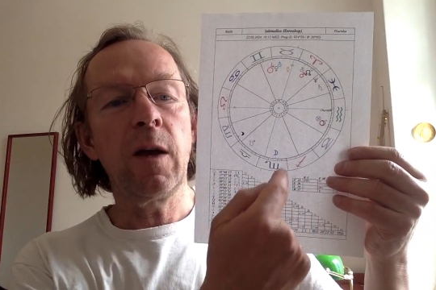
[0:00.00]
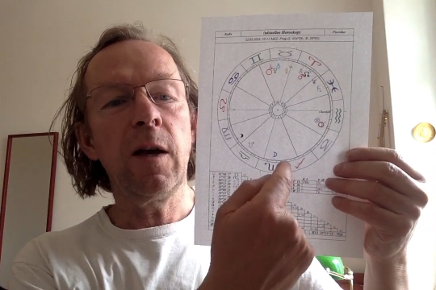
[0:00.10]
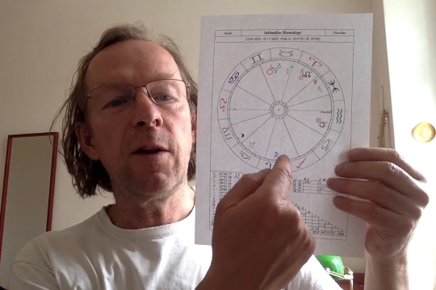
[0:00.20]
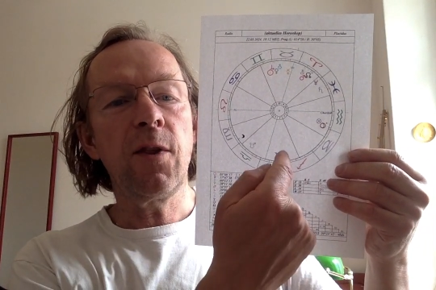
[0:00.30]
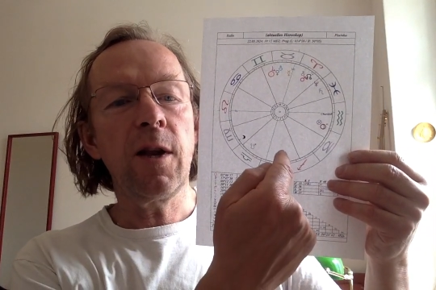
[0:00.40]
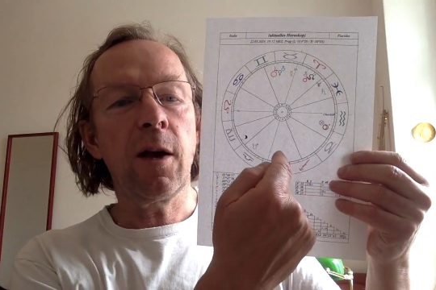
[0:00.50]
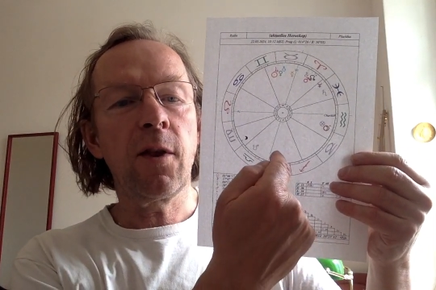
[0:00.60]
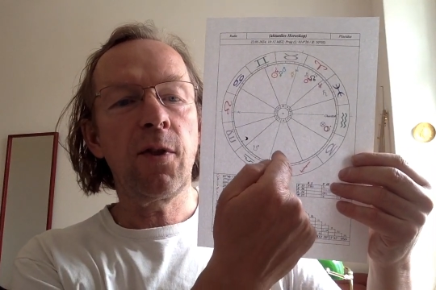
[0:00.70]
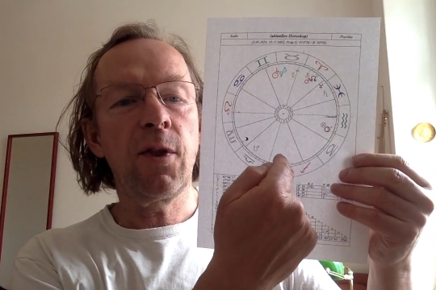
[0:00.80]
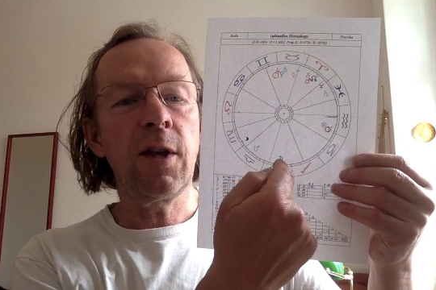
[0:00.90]
And the
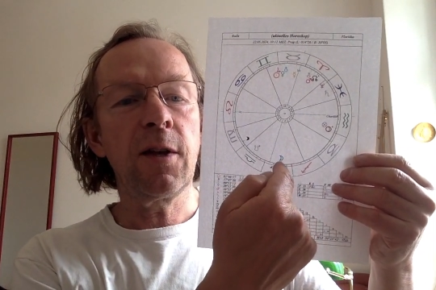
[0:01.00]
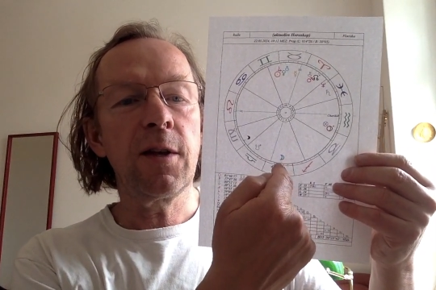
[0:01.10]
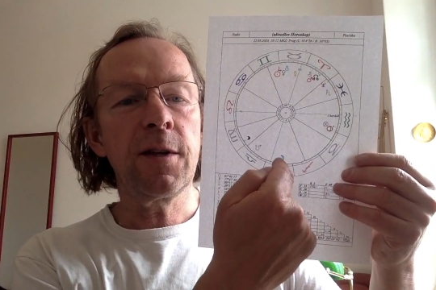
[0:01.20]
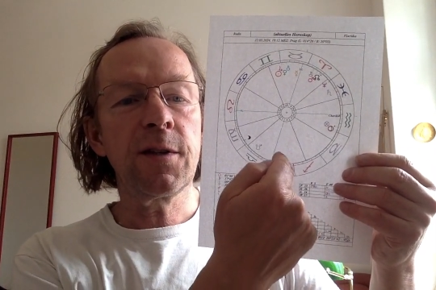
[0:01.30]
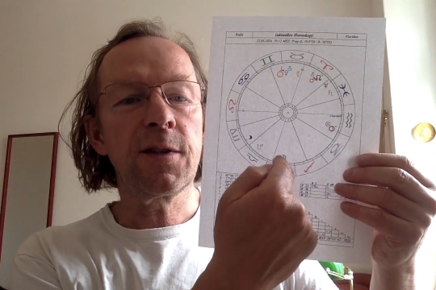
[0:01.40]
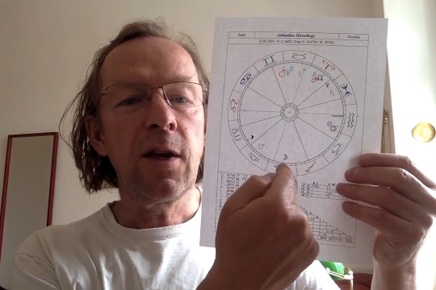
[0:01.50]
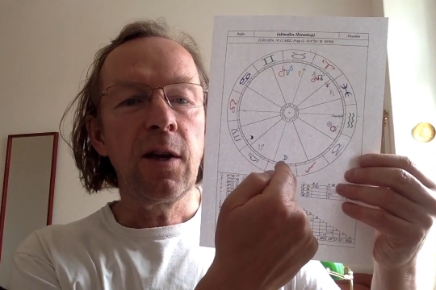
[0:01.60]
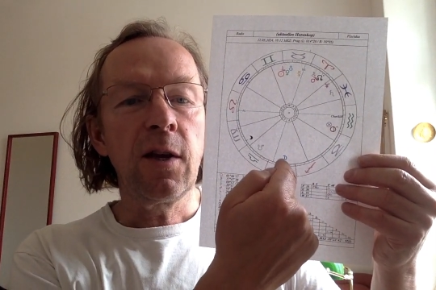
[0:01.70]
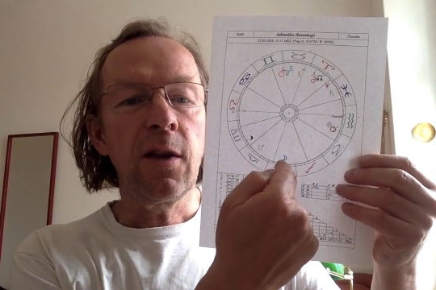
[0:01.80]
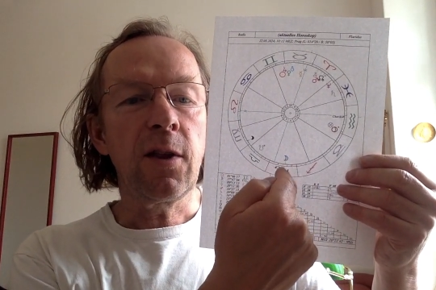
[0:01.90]
other thing is
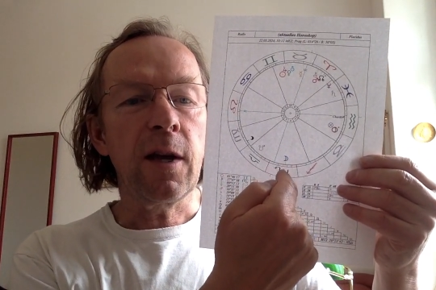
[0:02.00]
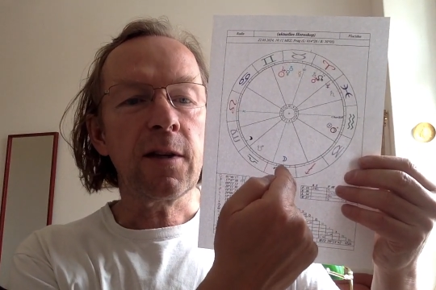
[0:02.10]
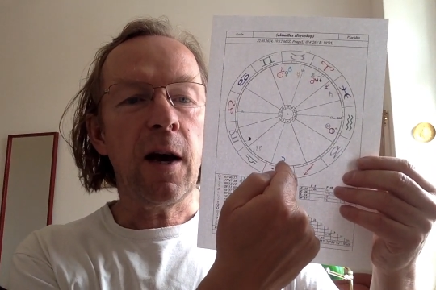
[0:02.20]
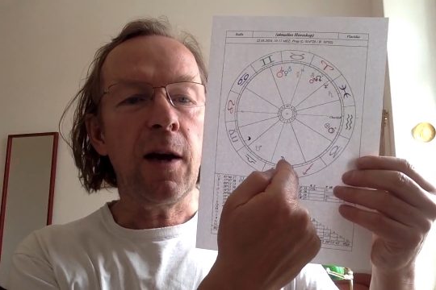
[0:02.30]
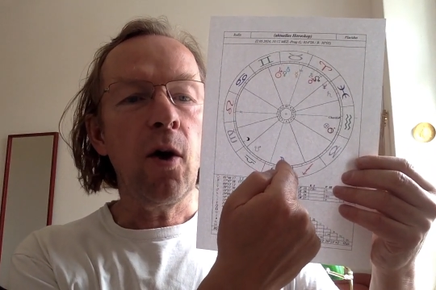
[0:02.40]
that I